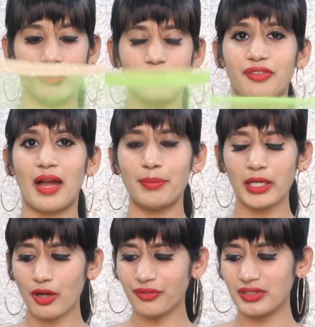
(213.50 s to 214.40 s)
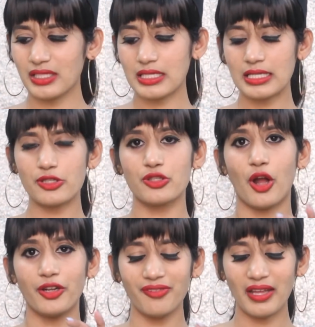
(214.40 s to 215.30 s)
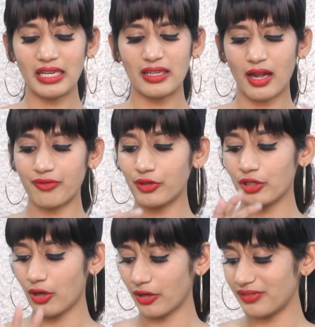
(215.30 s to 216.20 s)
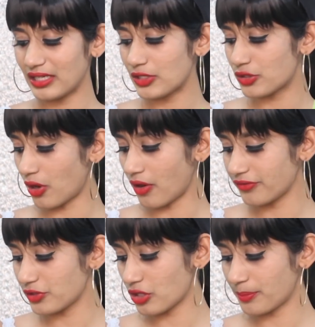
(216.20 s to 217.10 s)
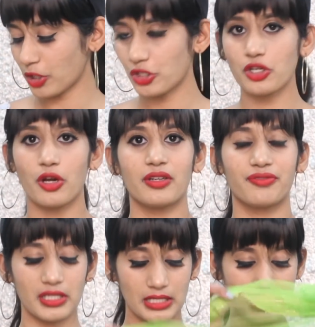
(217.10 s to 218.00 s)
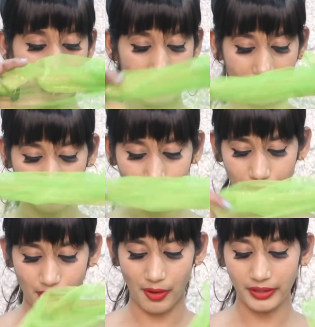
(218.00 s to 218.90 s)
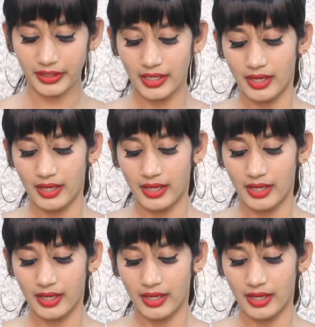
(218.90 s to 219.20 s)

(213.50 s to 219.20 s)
The fabric of this is not very rough or not very soft, so I'm not sure if this is net or not.